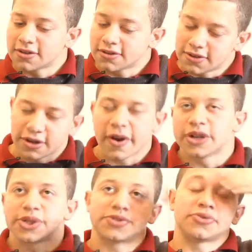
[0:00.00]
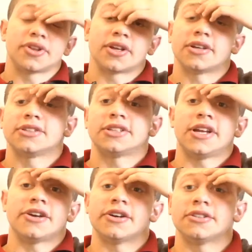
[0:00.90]
the graduation for the
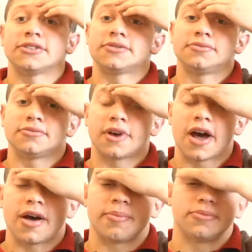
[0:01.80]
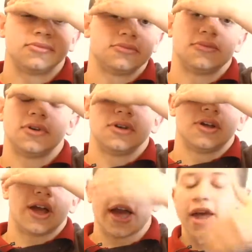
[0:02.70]
seniors, and
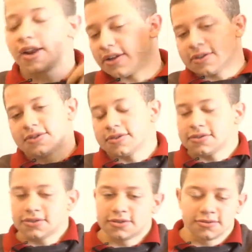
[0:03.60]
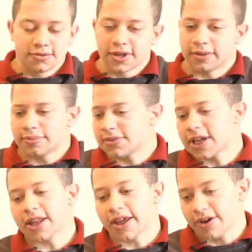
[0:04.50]
them
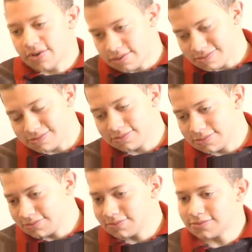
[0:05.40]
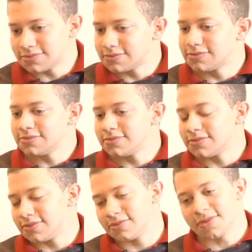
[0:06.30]
saying like, "Oh,
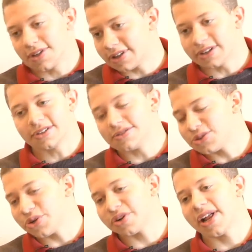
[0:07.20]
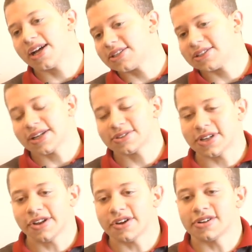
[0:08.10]
the junior class is now
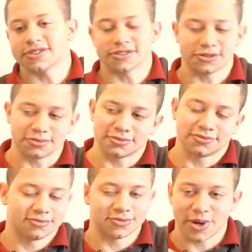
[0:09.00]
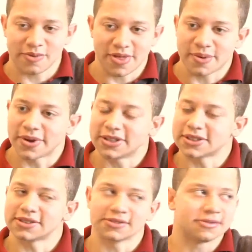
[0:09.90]
seniors," or whatever that was
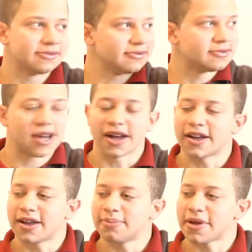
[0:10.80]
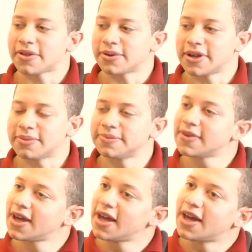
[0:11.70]
at Beth Elohim,
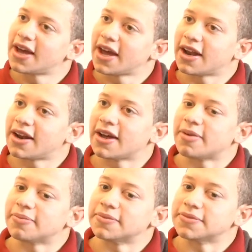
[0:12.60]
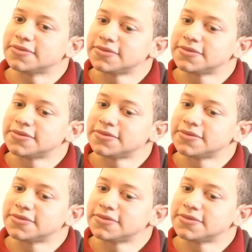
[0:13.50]
and then